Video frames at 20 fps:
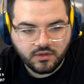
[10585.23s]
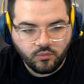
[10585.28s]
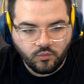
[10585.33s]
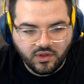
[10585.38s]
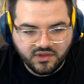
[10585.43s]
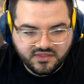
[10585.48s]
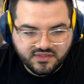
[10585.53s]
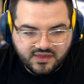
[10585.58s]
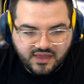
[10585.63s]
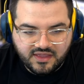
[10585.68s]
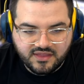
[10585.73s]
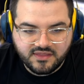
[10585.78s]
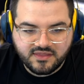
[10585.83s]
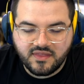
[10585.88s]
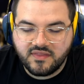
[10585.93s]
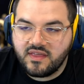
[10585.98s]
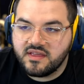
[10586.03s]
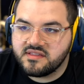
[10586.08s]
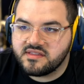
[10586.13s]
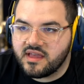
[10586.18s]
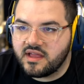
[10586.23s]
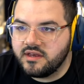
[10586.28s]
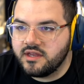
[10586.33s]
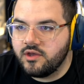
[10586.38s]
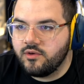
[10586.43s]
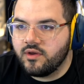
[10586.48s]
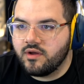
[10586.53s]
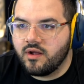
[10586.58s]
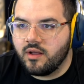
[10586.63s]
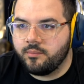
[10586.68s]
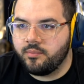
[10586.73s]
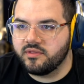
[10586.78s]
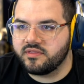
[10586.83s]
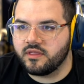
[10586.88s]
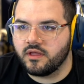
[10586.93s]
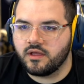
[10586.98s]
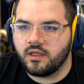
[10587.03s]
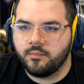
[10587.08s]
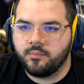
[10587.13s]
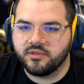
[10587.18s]
What skins did they send you? Here, I'll put
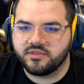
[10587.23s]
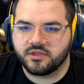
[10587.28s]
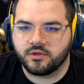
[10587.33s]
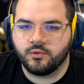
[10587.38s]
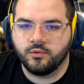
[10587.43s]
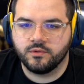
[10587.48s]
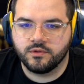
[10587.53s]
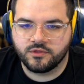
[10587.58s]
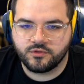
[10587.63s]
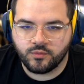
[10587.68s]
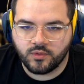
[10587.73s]
the I'll put the coolest